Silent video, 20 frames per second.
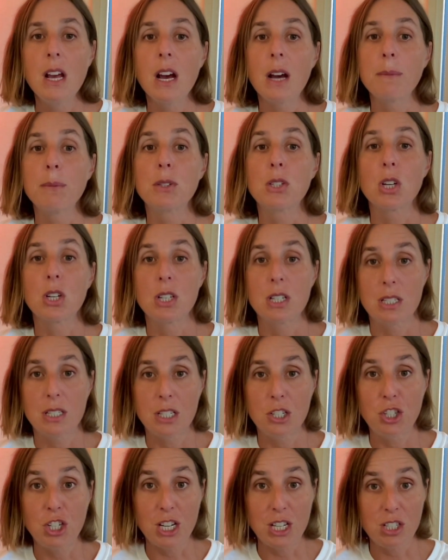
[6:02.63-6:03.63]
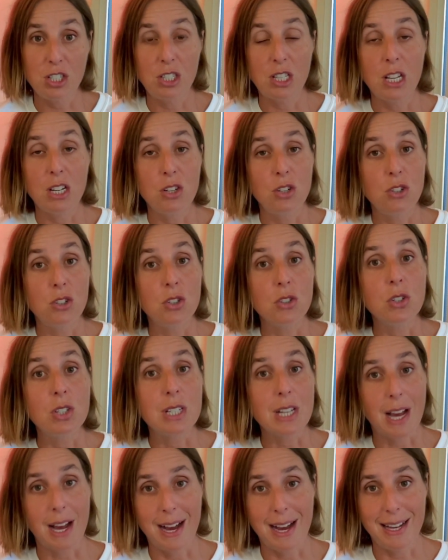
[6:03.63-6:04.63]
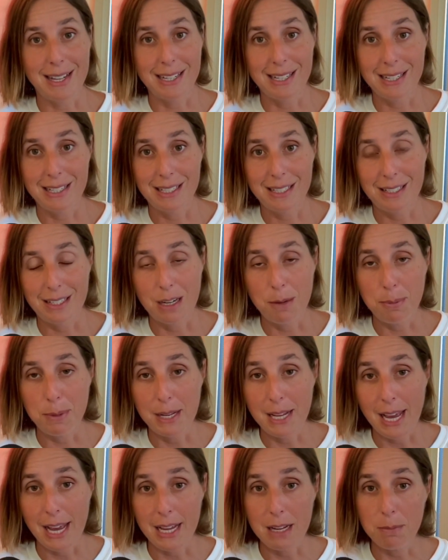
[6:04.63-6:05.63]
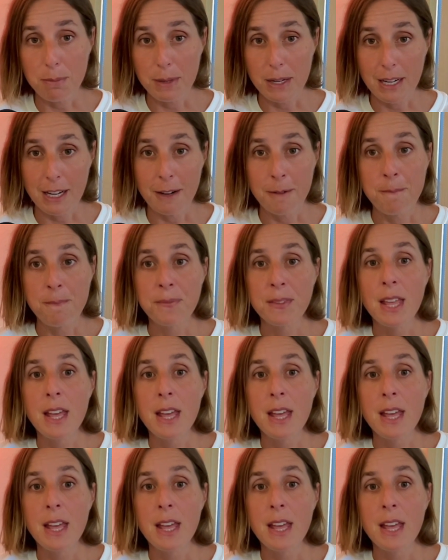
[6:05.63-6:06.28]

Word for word: I'm going to suggest that you do target C P A bidding.